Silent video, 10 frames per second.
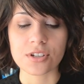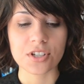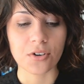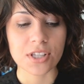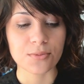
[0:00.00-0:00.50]

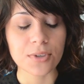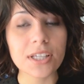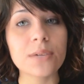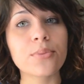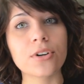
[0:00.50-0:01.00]
So it's
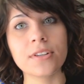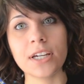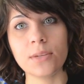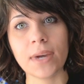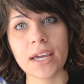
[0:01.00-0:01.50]
really important that
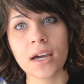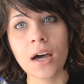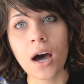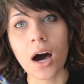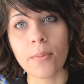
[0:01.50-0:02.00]
you make a